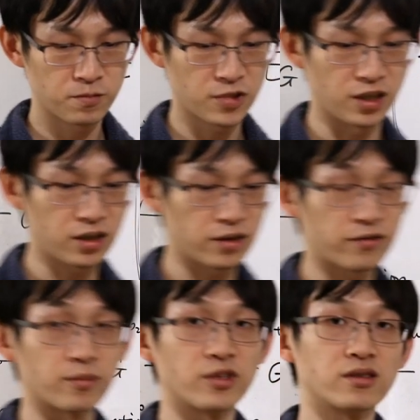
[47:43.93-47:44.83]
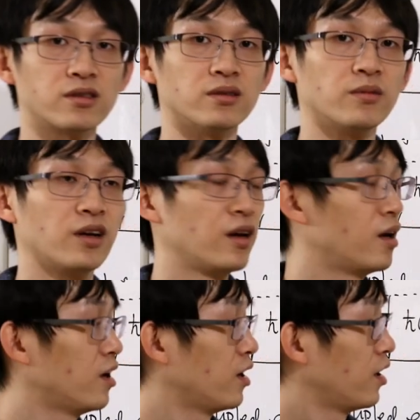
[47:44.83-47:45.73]
Okay, come from this term.
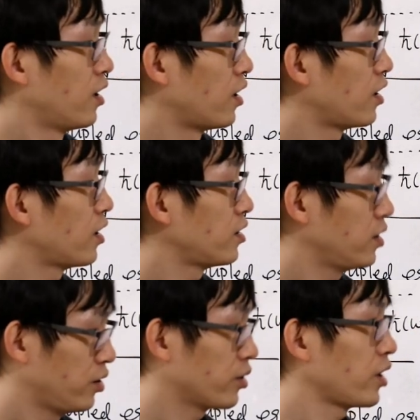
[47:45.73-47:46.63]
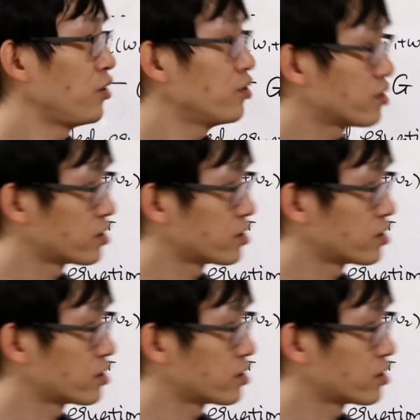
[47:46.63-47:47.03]
And you can use the